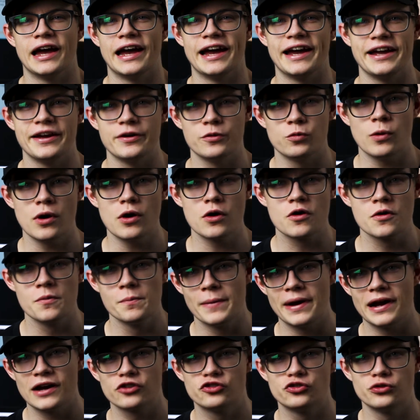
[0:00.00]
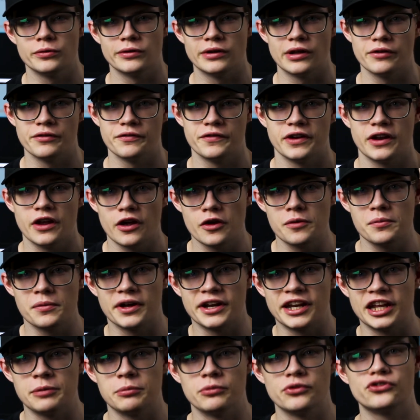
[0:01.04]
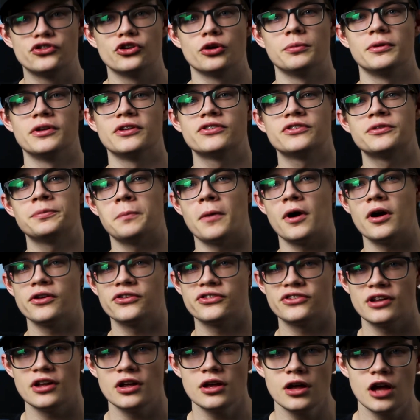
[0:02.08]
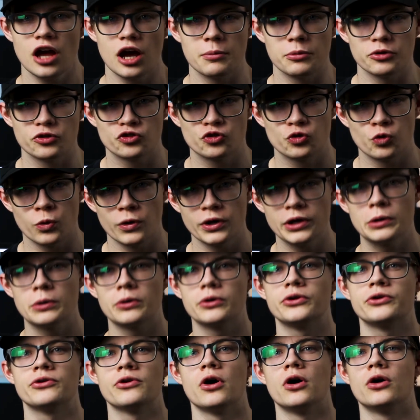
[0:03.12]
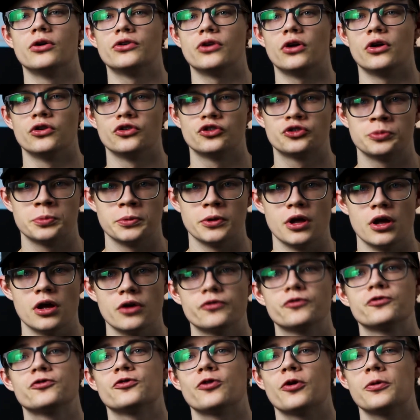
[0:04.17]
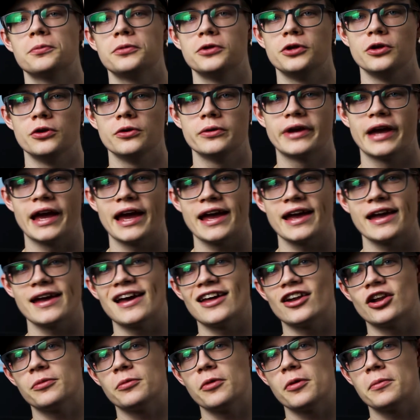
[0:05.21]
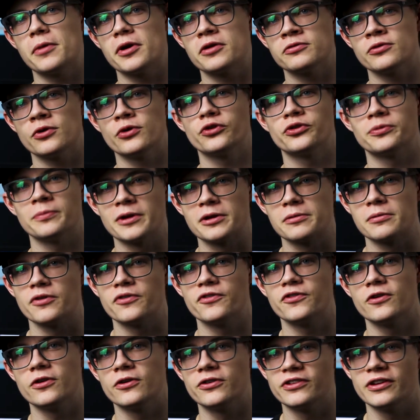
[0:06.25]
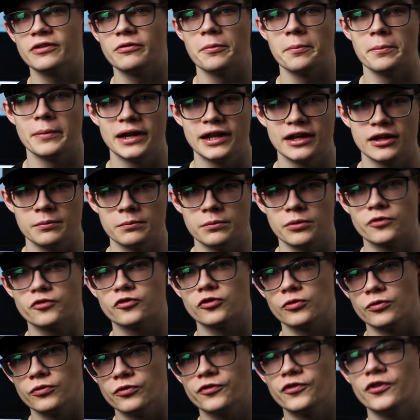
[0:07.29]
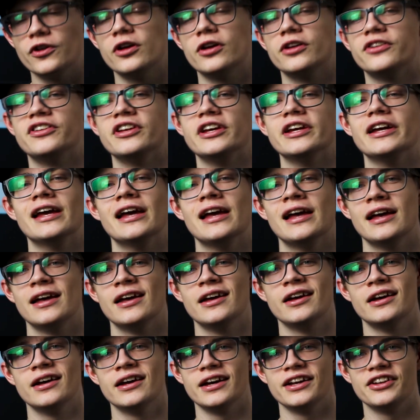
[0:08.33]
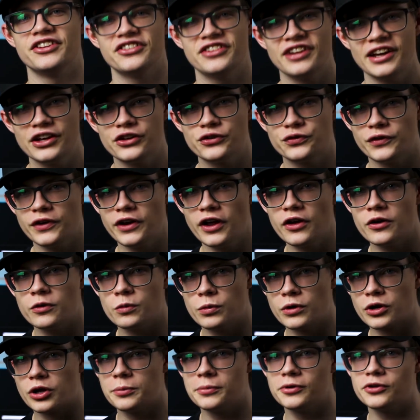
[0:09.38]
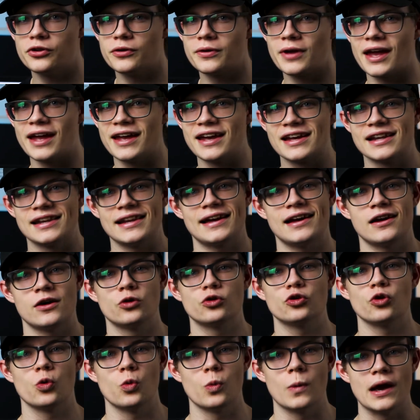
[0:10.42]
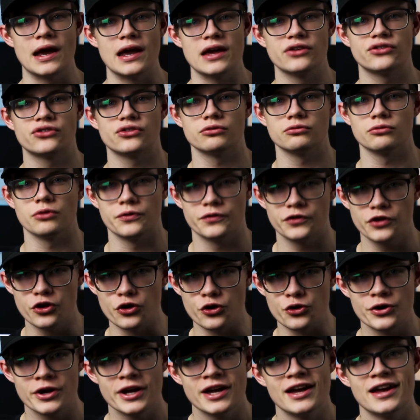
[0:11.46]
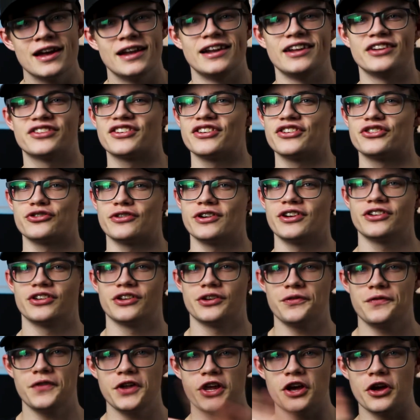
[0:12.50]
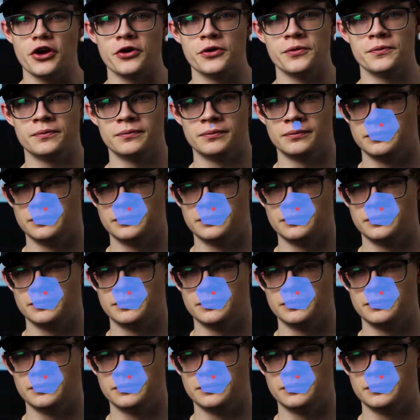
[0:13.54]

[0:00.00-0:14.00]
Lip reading: Hey, welcome back to another video. My name is Dominic Spicer. I'm a 21-year-old entrepreneur from the UK and I'm on my road to make my first ever million before I'm 30. In today's video, we're going to be doing a Cloudways review. Let's get straight into the video.